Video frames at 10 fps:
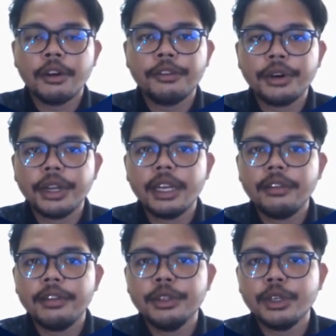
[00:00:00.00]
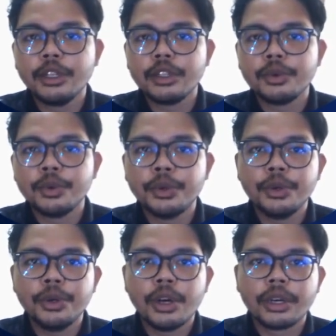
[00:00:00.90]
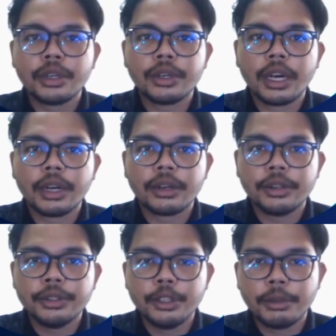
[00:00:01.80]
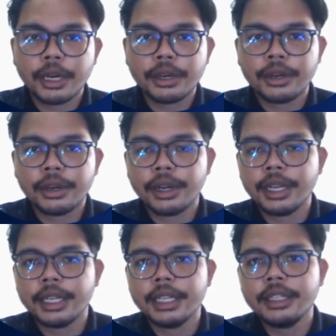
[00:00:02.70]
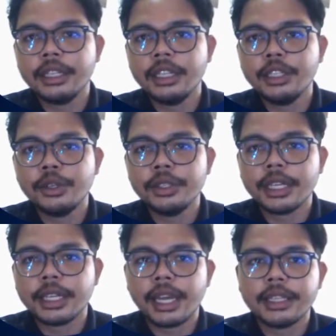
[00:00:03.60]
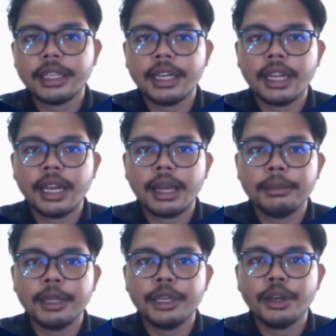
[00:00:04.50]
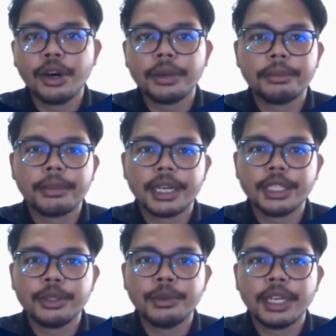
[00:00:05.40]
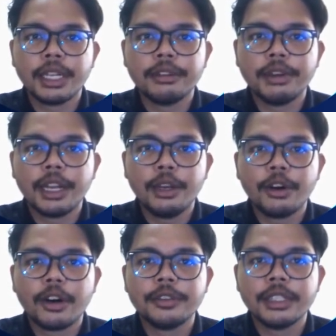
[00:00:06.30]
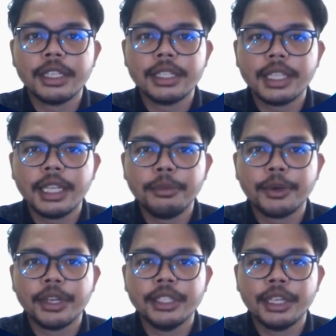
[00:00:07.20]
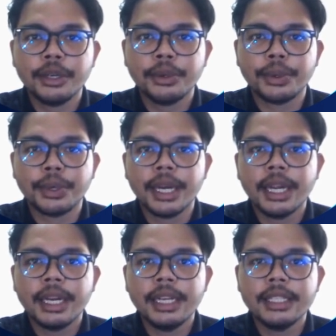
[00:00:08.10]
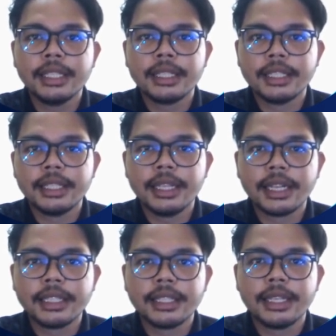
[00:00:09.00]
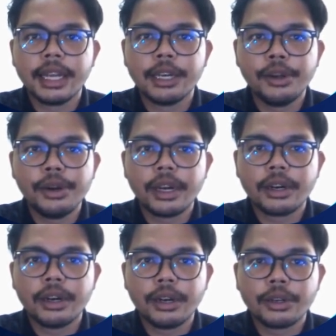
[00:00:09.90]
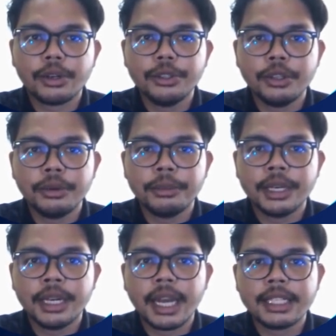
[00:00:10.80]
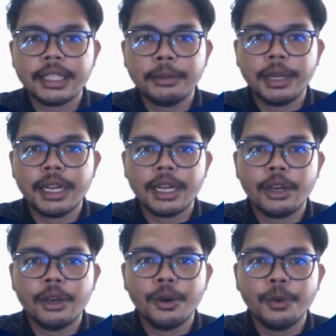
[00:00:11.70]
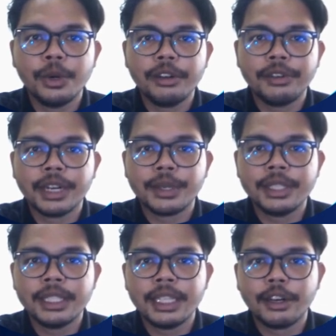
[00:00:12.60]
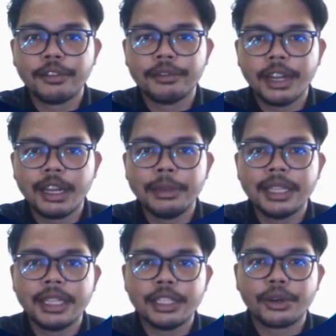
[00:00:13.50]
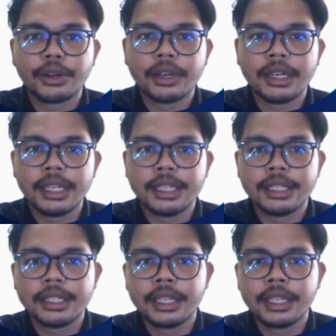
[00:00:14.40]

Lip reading: For individuals who do not consume alcohol, the tree shows a category label not much with a value of 16.0. This suggests that non-alcohol consumers exhibit a lower frequency of diabetes occurrence.